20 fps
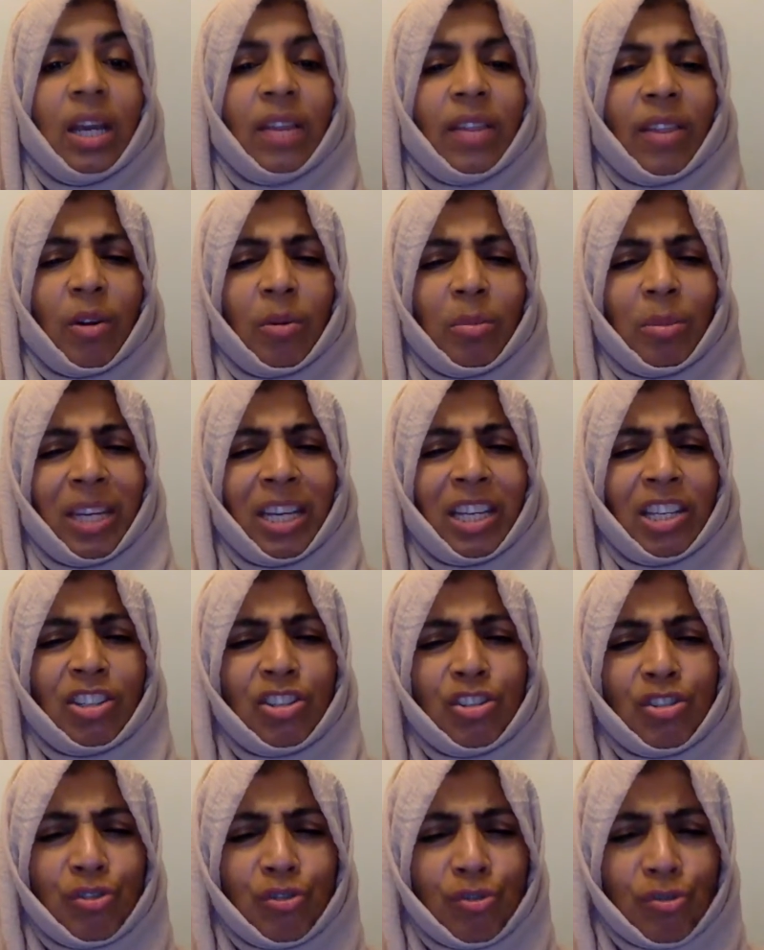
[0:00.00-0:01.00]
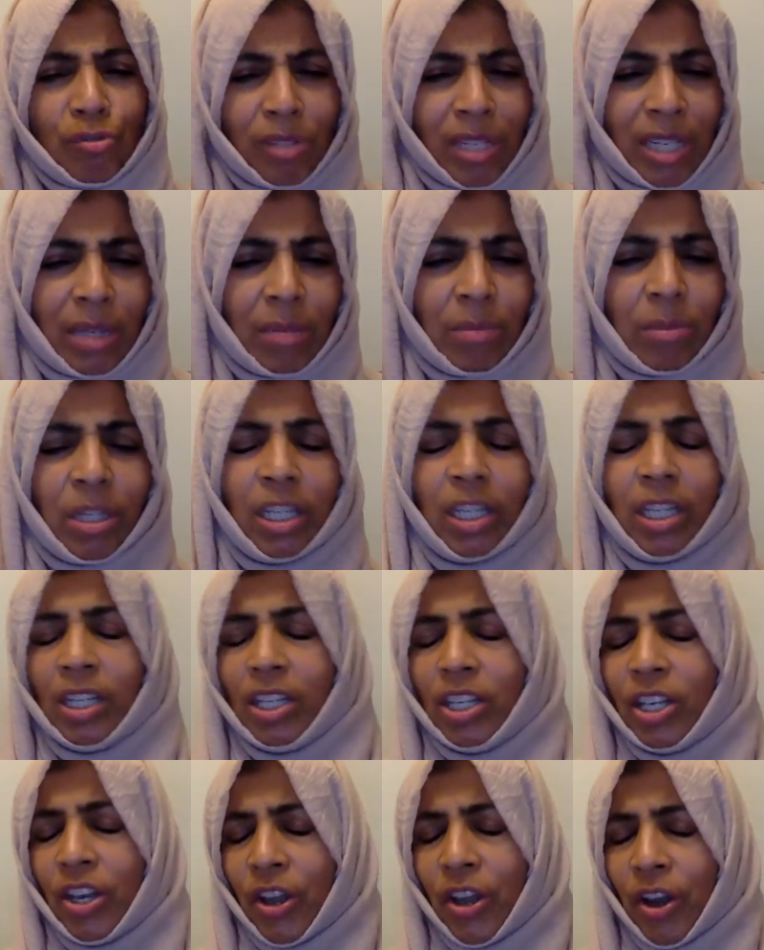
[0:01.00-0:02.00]
they'll be extremely
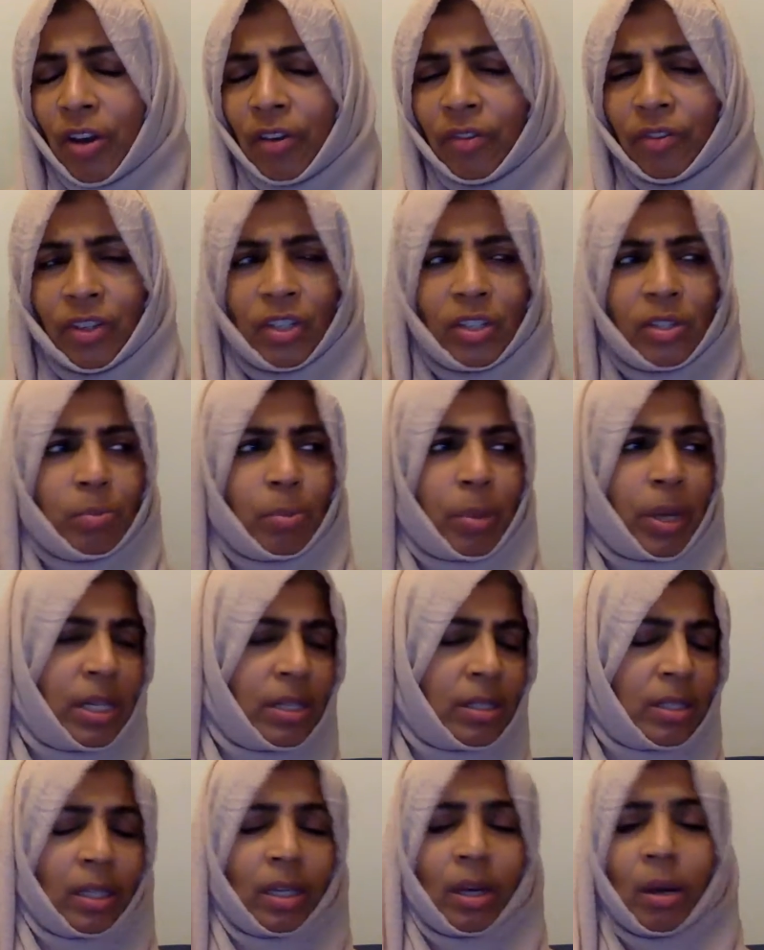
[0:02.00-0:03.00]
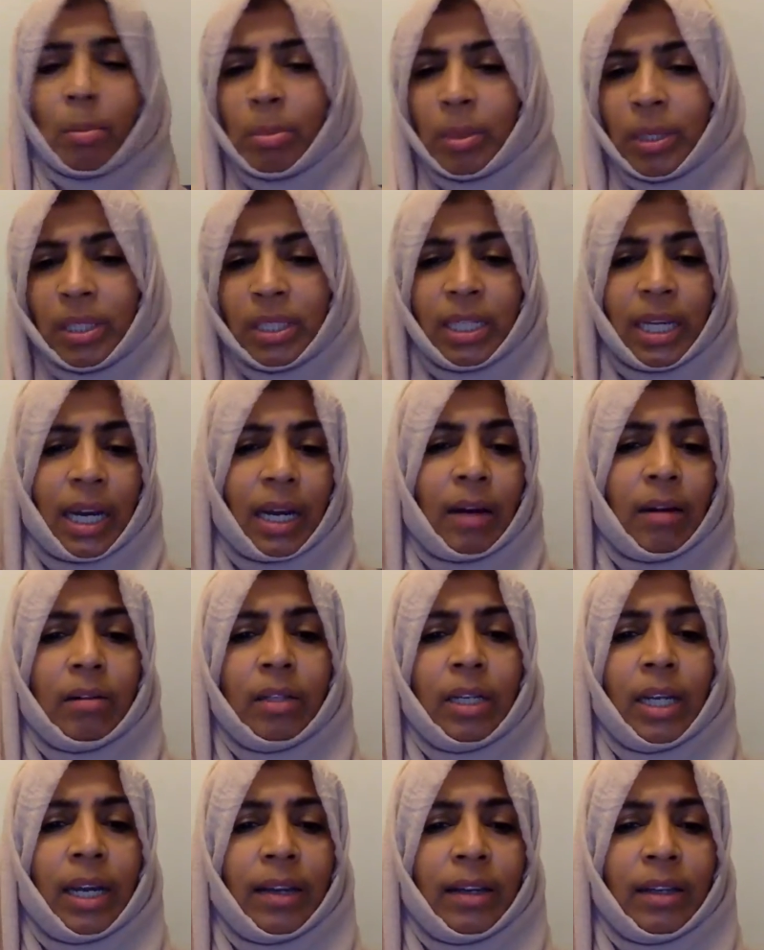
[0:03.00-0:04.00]
nervous, pacing up and down.